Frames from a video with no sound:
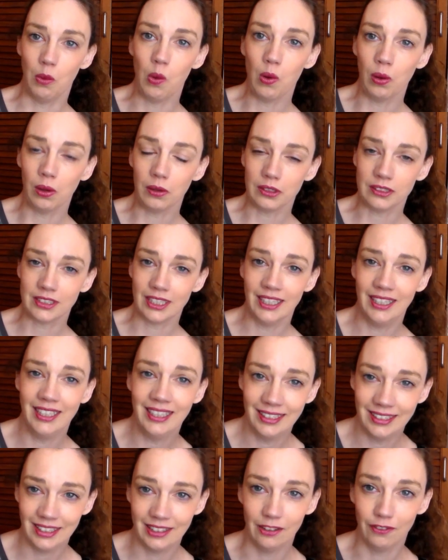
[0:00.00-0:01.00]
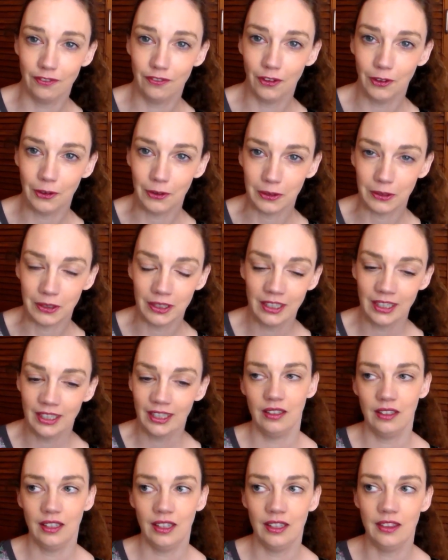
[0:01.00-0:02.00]
walls and the floor
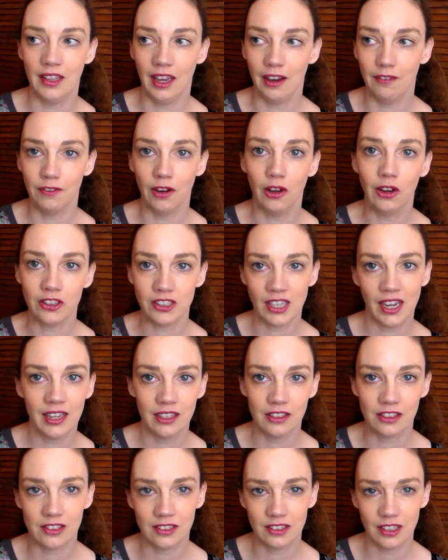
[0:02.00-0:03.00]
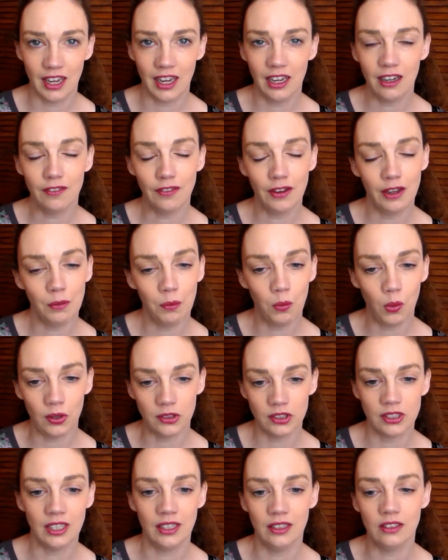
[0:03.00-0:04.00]
in that volatile state of him
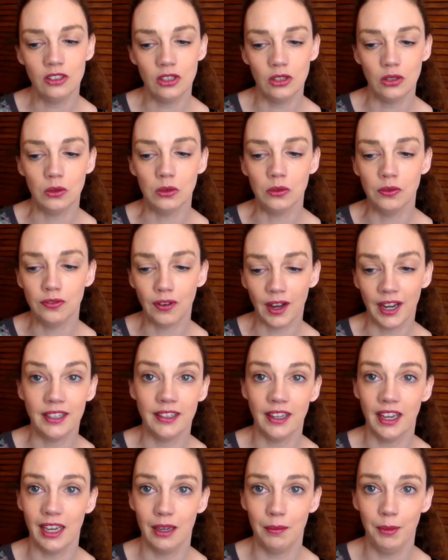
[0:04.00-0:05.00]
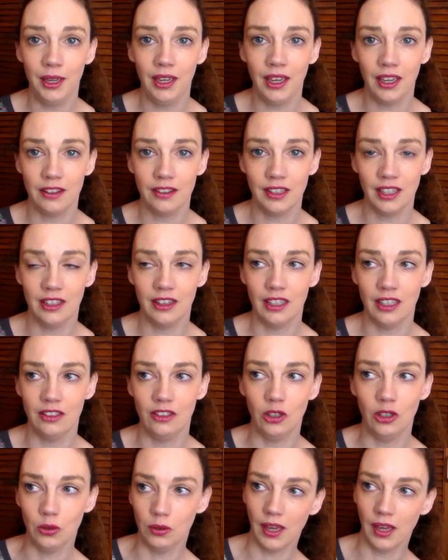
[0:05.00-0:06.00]
wanting to find Amy. I think they
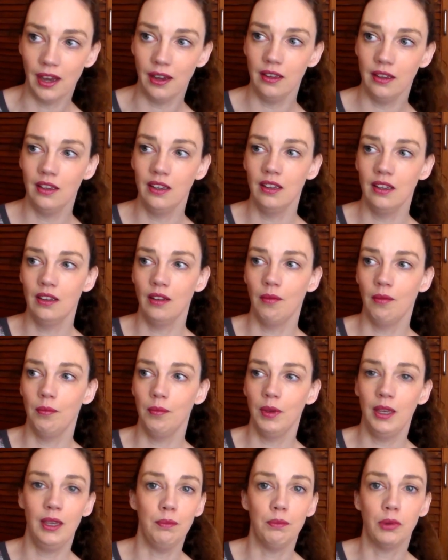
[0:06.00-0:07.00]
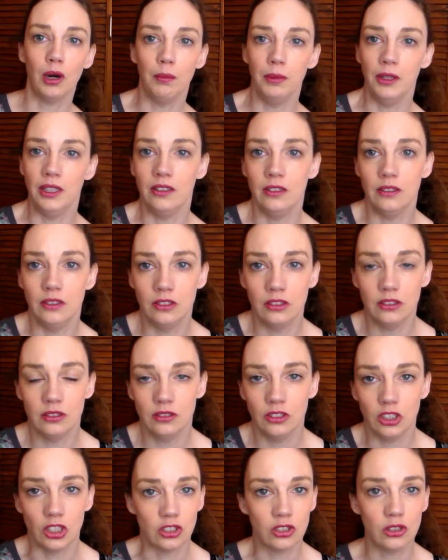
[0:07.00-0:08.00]
knew that he probably could
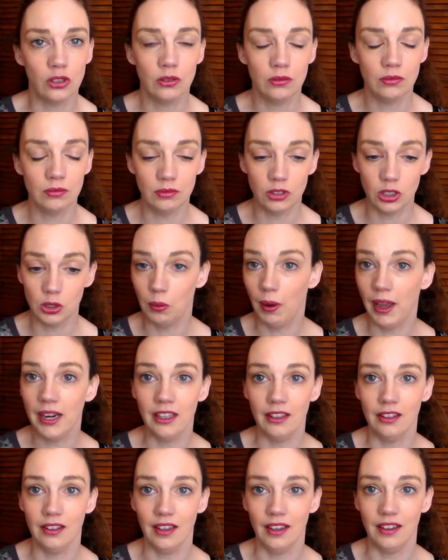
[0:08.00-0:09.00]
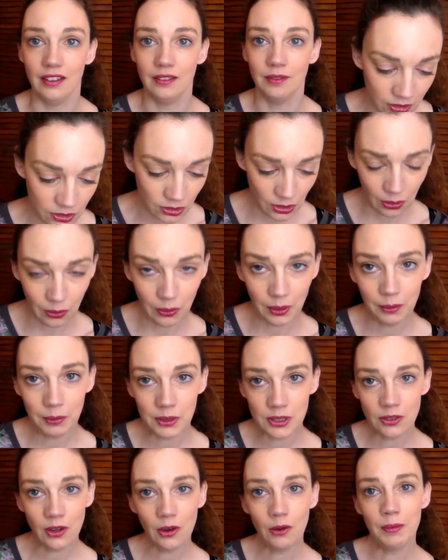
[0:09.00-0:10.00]
just do anything. So it
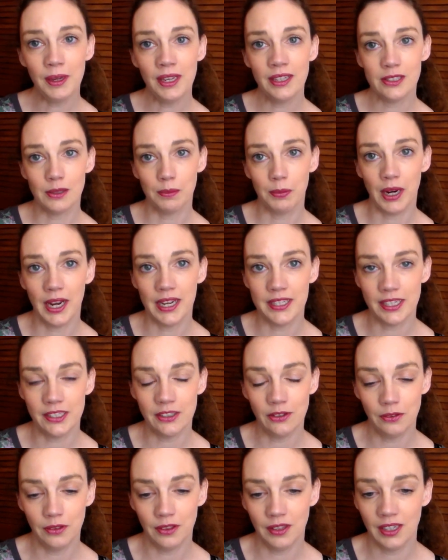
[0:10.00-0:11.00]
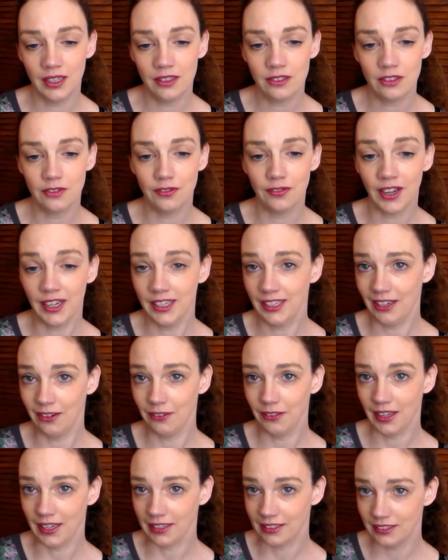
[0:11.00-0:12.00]
was no big surprise, I don't think, to find
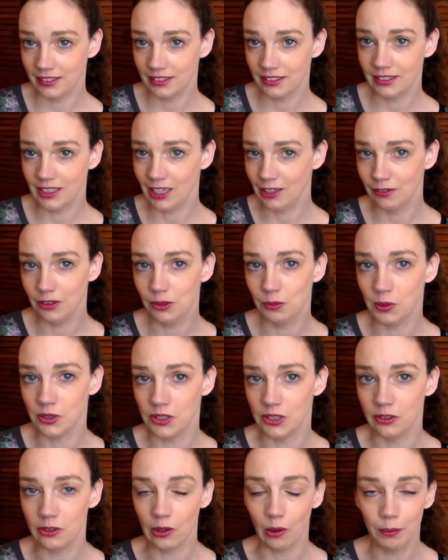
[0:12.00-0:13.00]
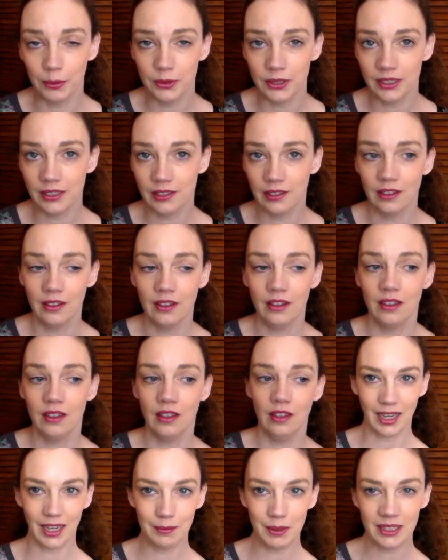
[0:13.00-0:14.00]
out that David was adopted.
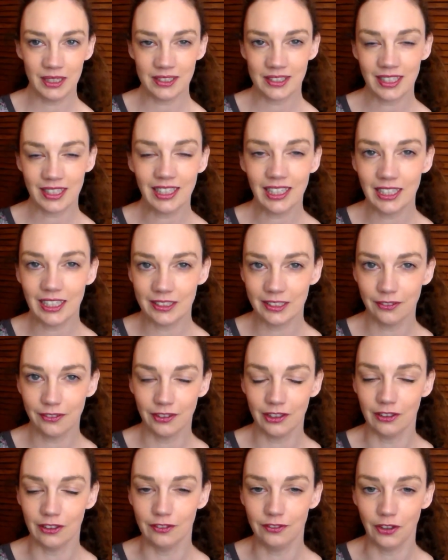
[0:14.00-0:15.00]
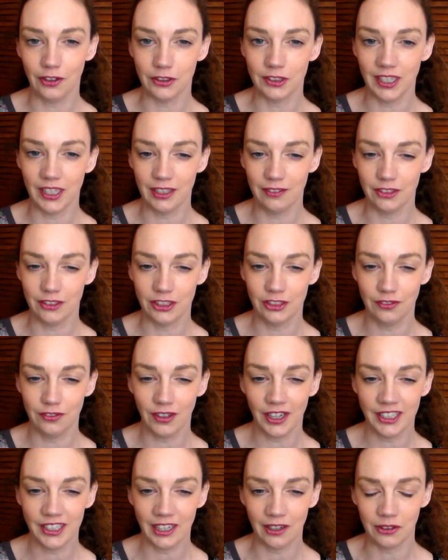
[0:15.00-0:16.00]
I mean, it's clearly difficult for David to
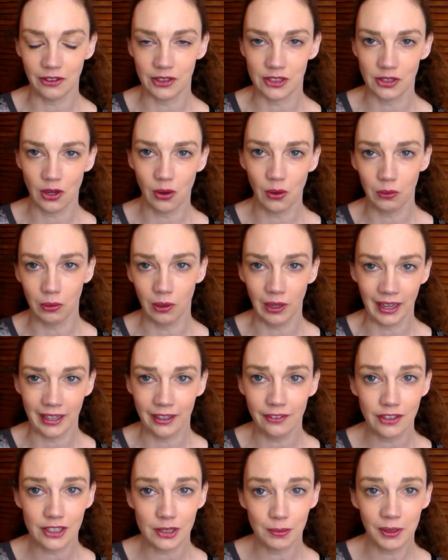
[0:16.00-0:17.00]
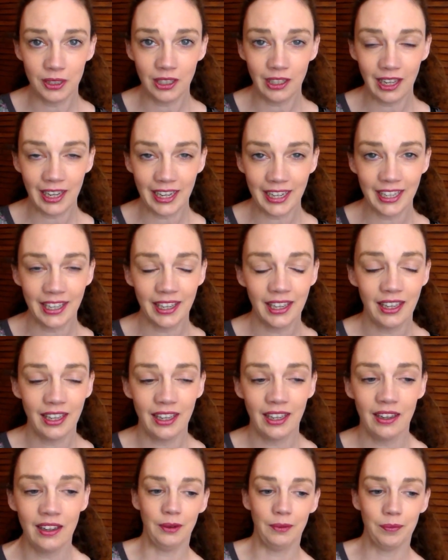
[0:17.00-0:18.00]
find out his whole life has been a lie,
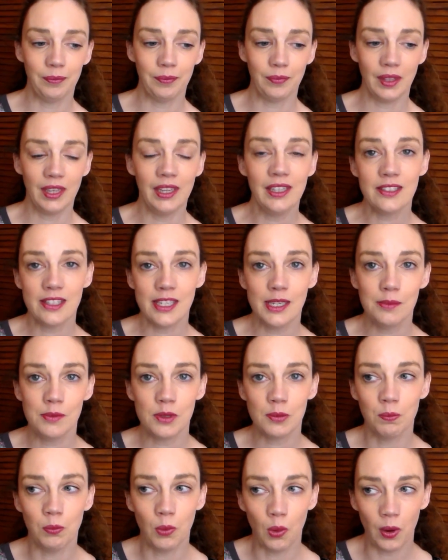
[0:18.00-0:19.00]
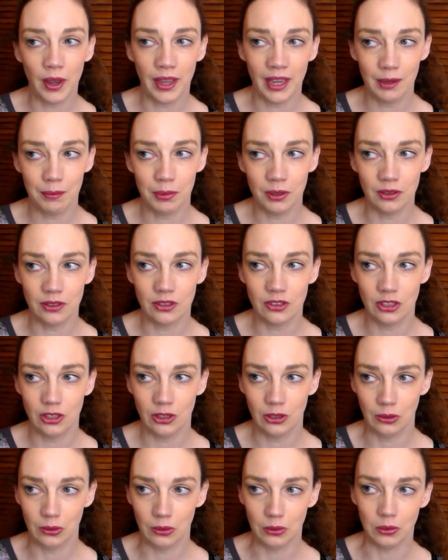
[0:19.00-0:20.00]
but he seems more able
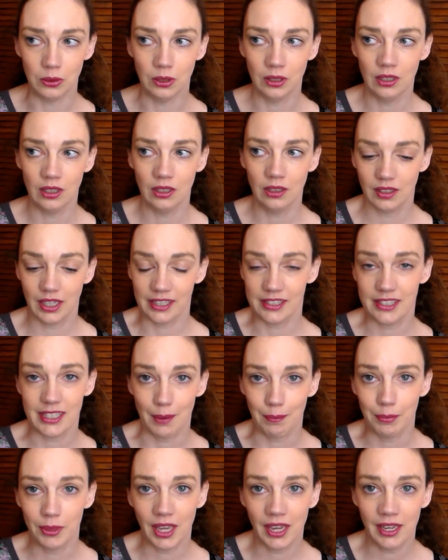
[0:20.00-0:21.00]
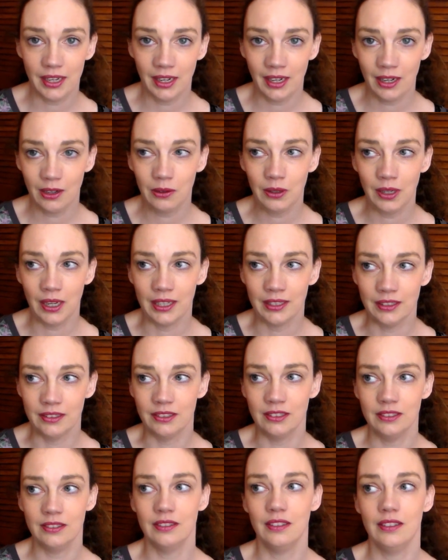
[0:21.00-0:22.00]
to accept that now
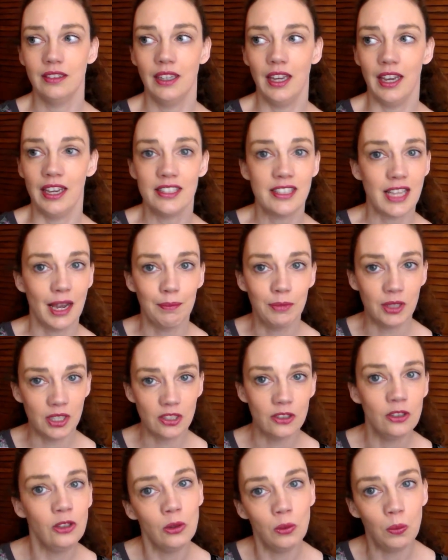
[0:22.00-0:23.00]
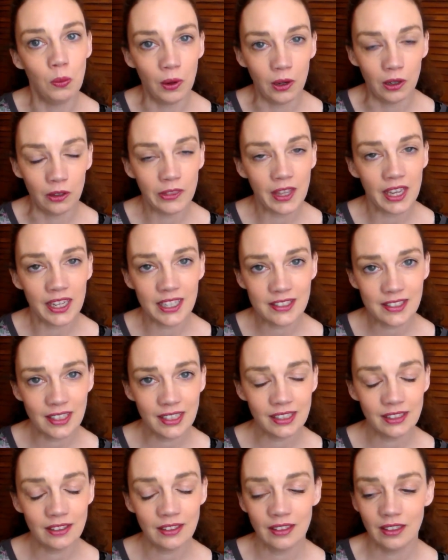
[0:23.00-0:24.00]
and accept this new world that he's
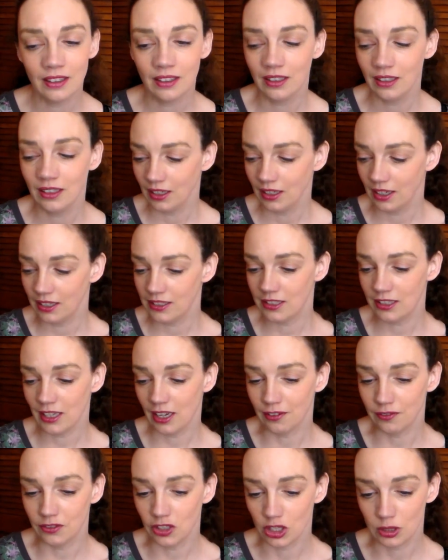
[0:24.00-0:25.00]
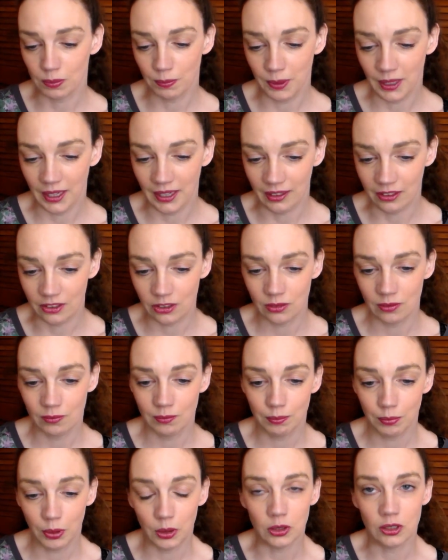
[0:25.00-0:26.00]
in, instead of just being
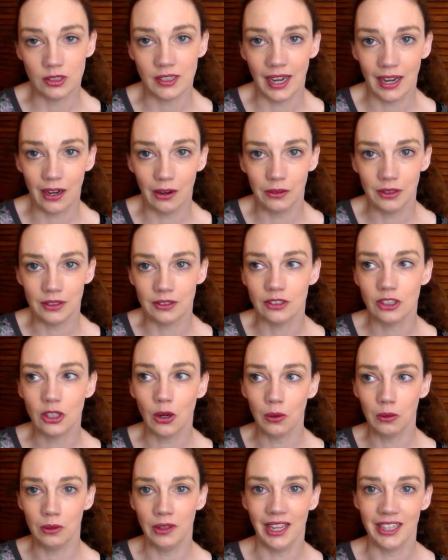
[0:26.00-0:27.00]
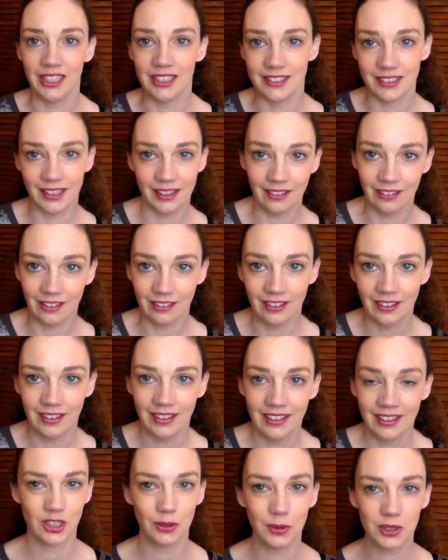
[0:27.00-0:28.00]
put down and told that he's ill.
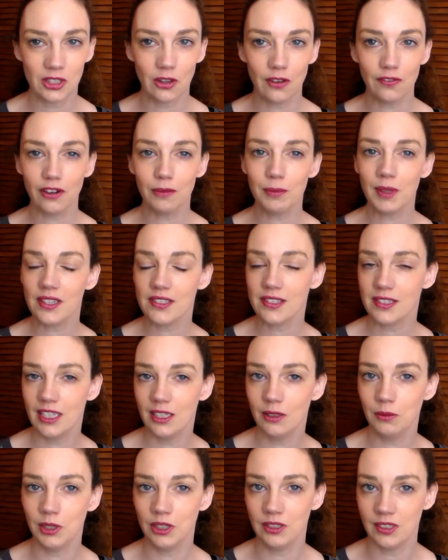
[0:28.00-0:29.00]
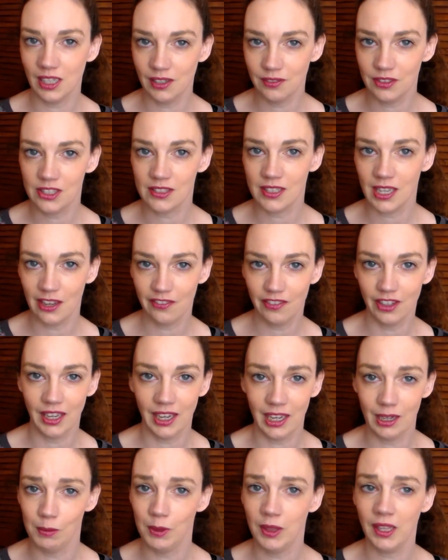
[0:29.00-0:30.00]
So we saw from that scene with David
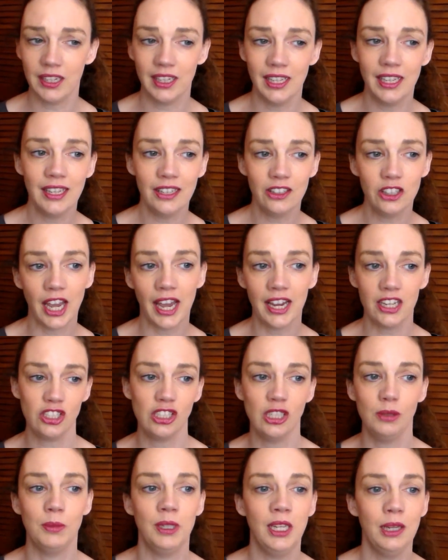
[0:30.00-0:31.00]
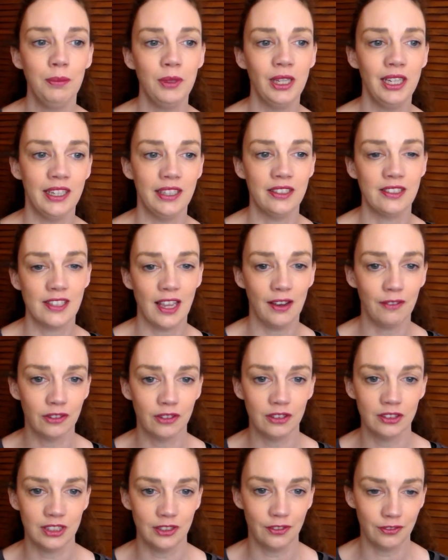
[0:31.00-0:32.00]
saving Amy that he could actually manipulate
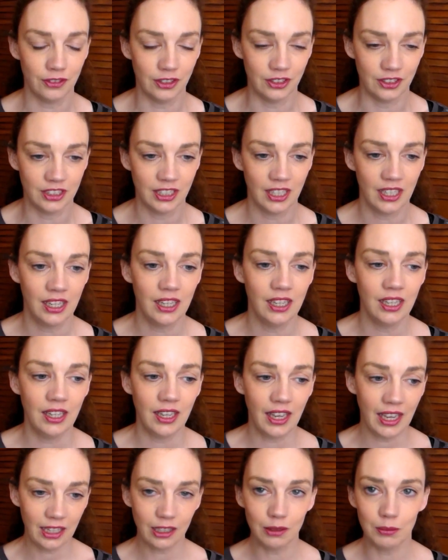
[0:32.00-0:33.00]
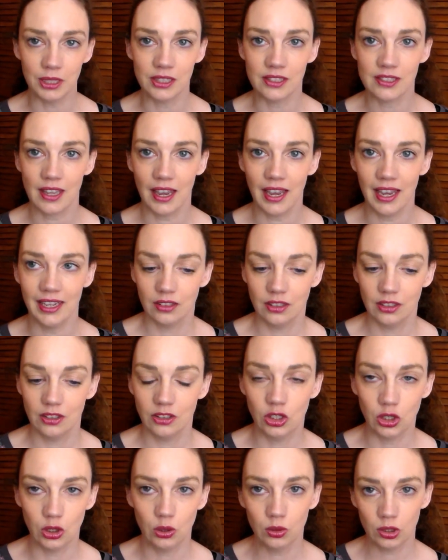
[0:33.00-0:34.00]
several different elements,
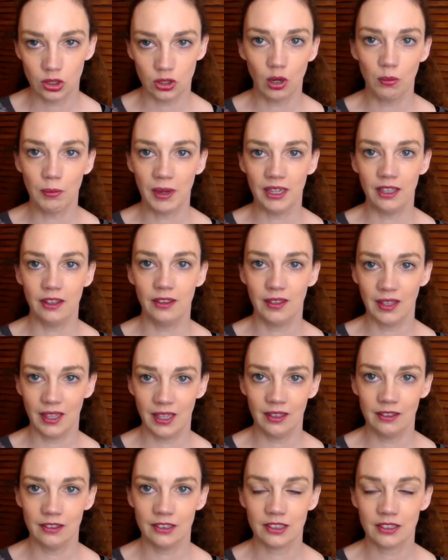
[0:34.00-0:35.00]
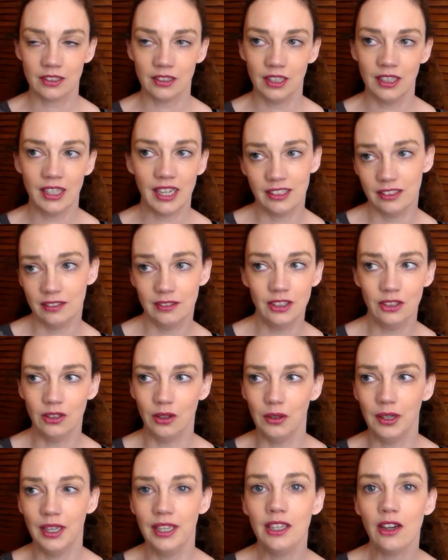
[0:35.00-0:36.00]
do so many things. He
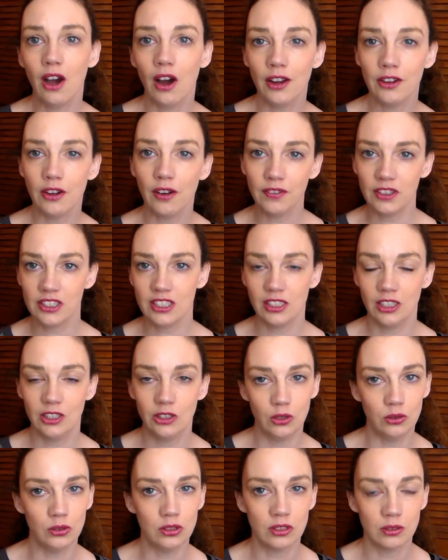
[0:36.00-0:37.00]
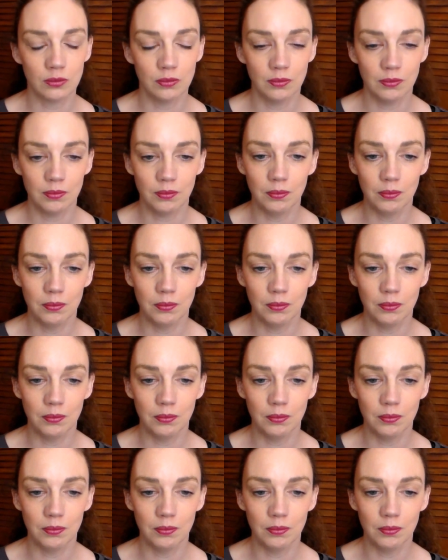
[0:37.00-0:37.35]
had obviously used